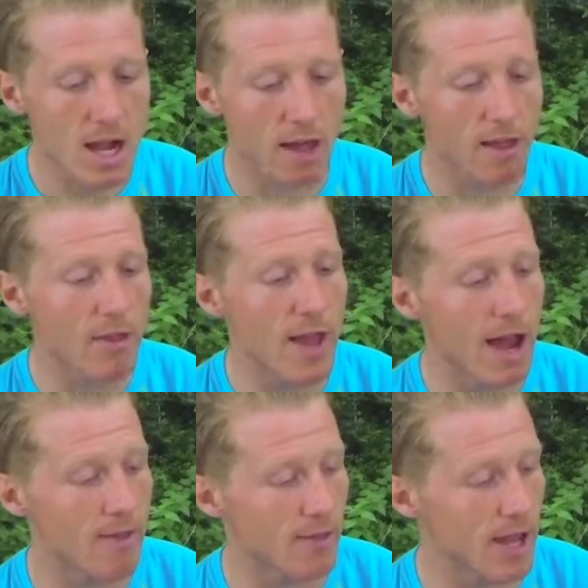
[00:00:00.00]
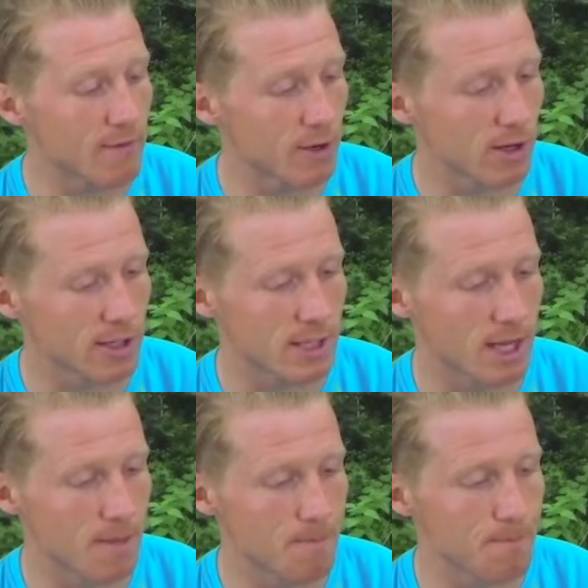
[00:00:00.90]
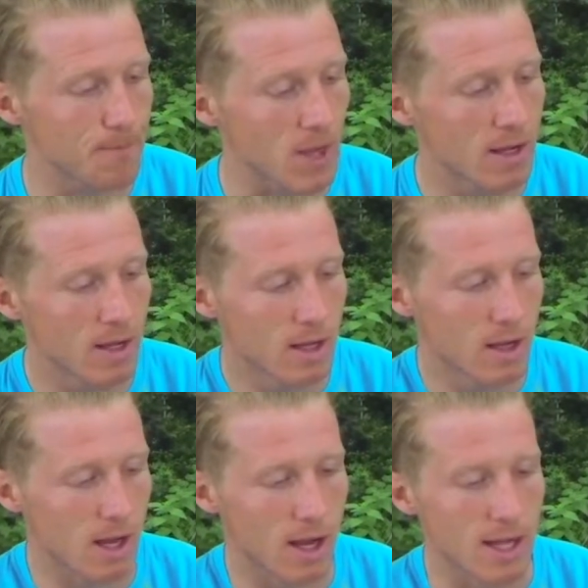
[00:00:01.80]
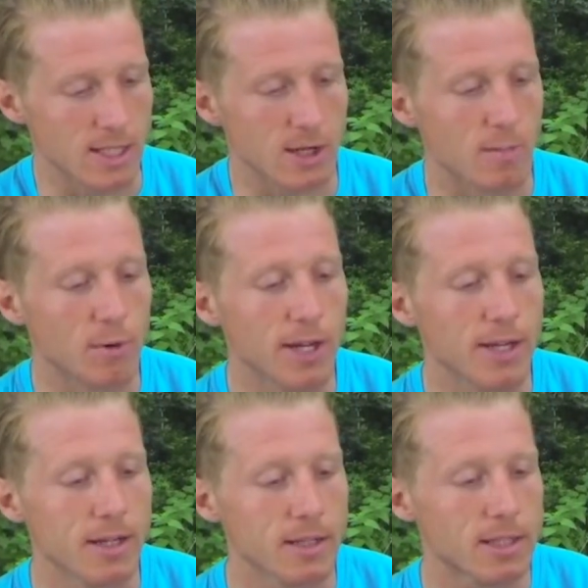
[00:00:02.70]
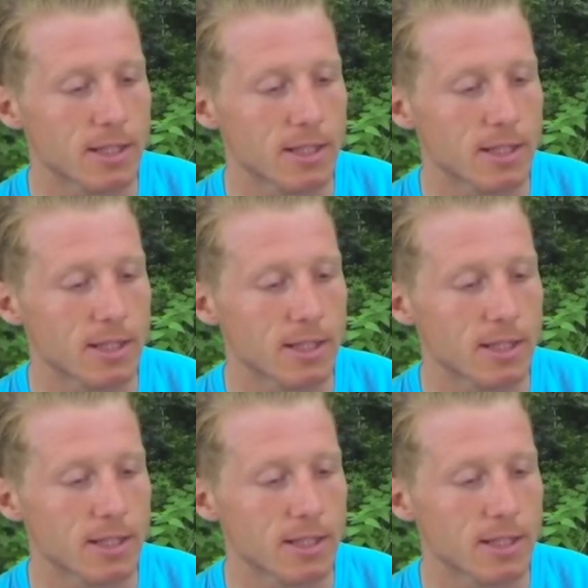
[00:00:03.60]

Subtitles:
Other than that, they've got it's got brilliant